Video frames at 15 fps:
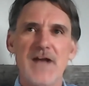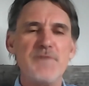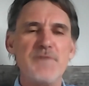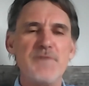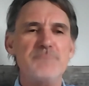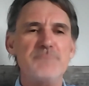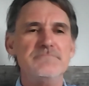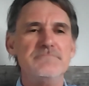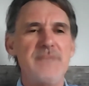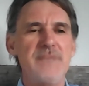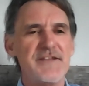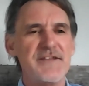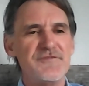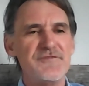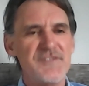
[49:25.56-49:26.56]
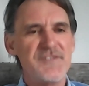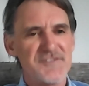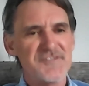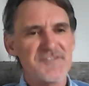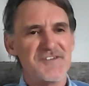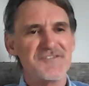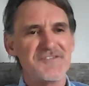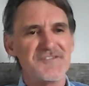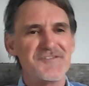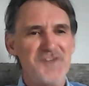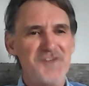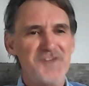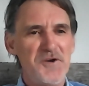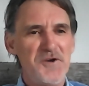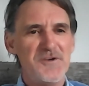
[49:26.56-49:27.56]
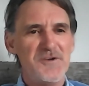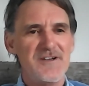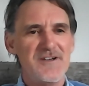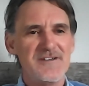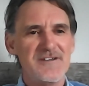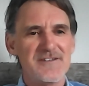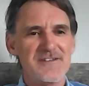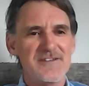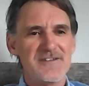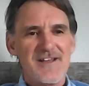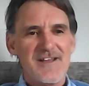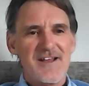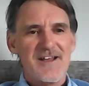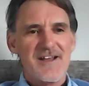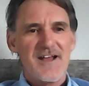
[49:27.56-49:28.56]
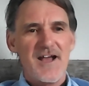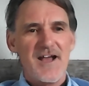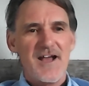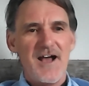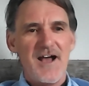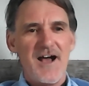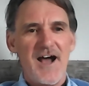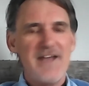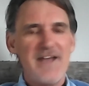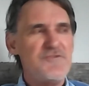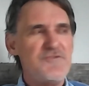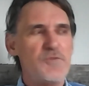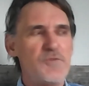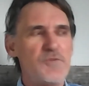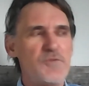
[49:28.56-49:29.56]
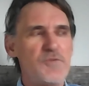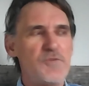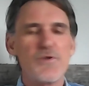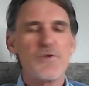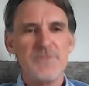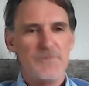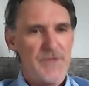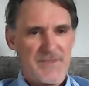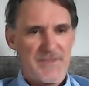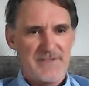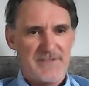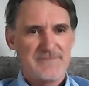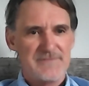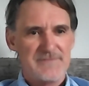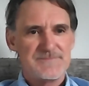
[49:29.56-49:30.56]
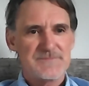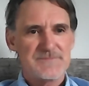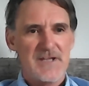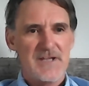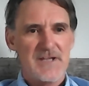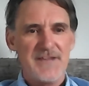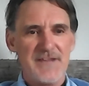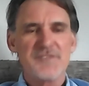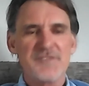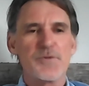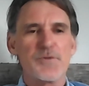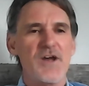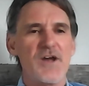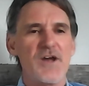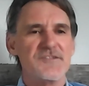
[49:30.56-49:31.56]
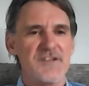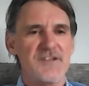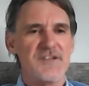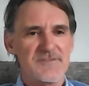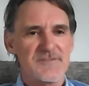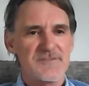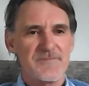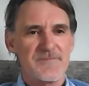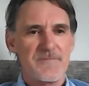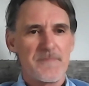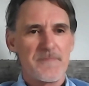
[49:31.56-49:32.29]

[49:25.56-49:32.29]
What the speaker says: I'm a metaphysicist, so I have no problem with it. I think it's process.